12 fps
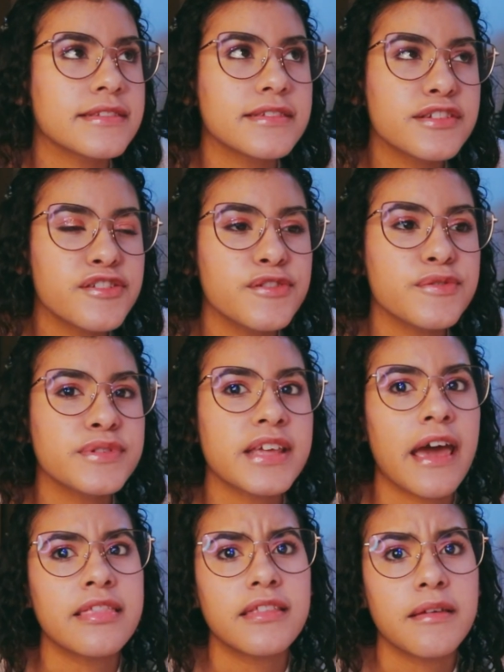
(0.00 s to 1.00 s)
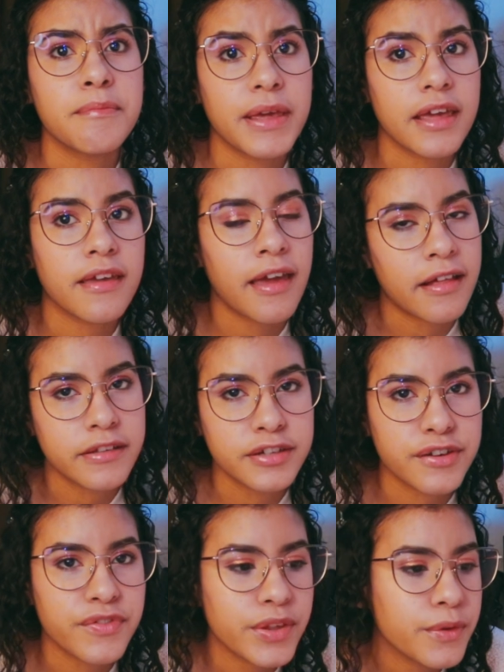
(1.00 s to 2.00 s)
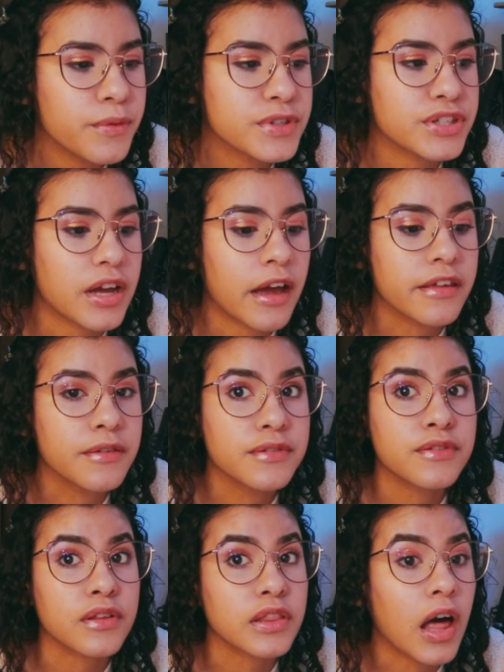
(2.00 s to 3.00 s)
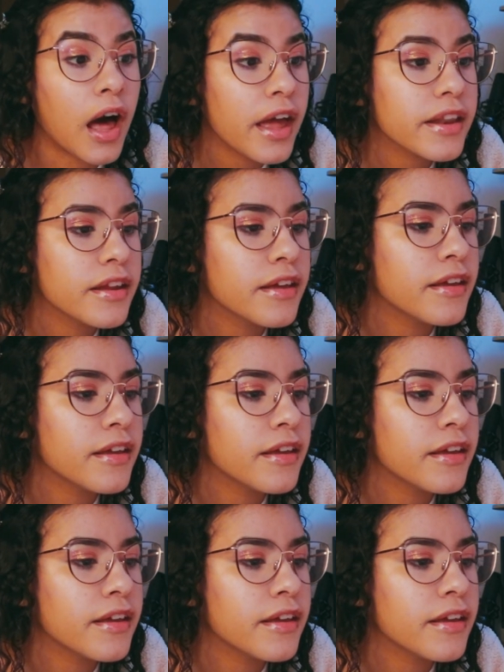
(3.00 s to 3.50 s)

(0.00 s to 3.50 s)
and to-dos and the big calendar view, which I used a lot.